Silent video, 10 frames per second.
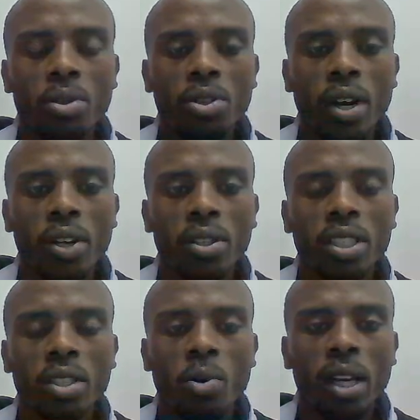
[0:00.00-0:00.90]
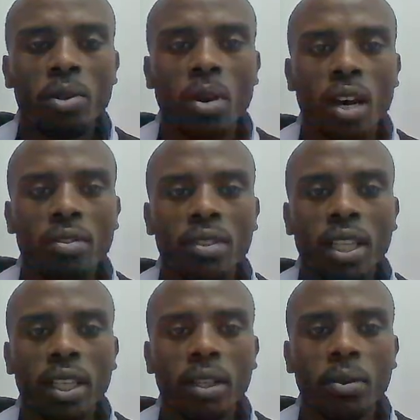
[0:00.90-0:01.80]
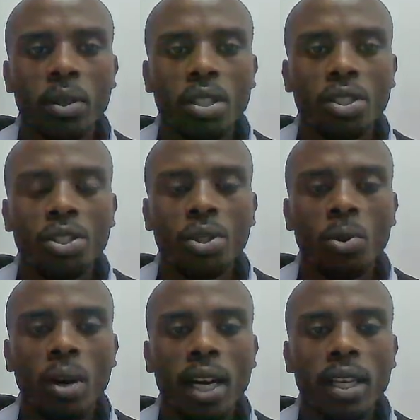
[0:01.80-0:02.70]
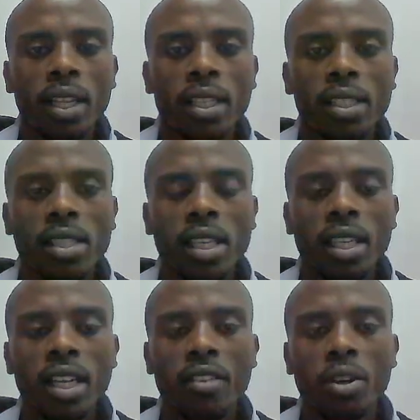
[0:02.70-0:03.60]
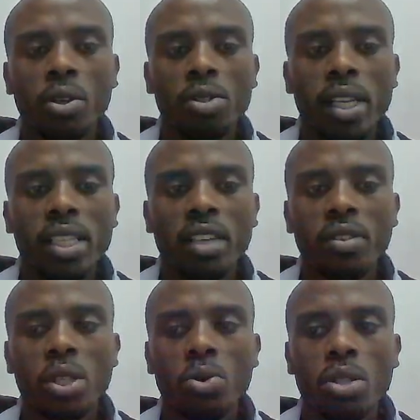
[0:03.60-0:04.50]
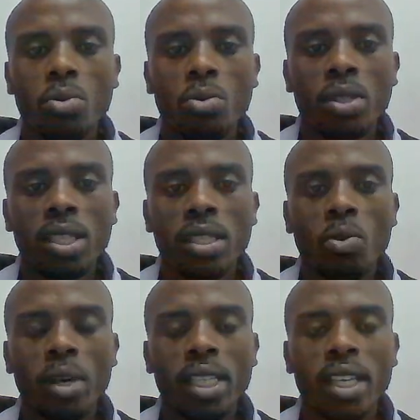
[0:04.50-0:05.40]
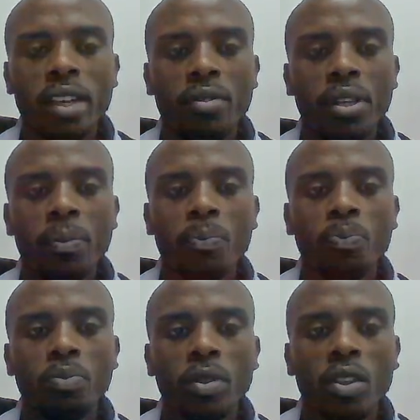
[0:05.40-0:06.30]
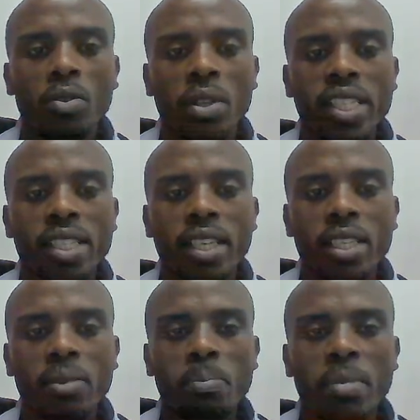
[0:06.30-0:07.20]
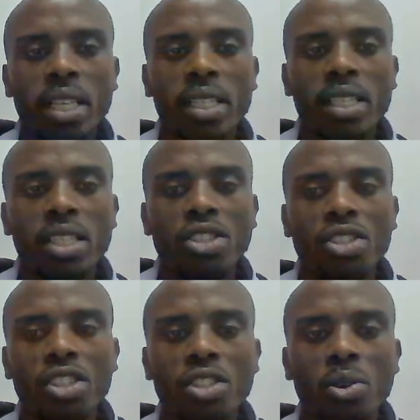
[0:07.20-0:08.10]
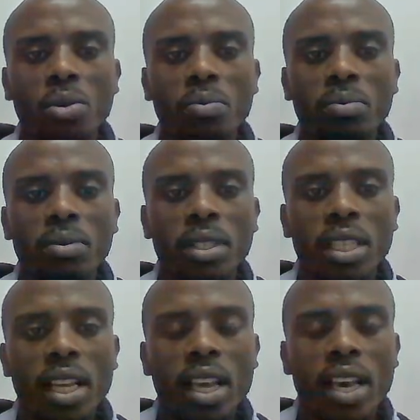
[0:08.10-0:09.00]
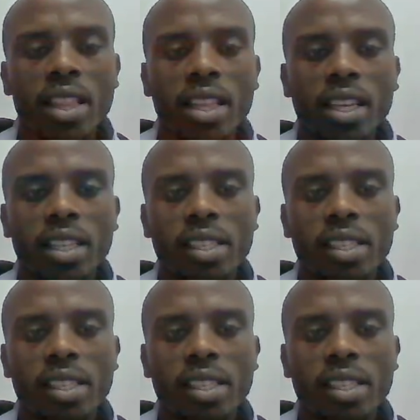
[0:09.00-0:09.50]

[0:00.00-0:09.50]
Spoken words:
not required to have the GUI, that is a graphical user interface, which is quite heavy. For instance, Mate, Genome, and the rest.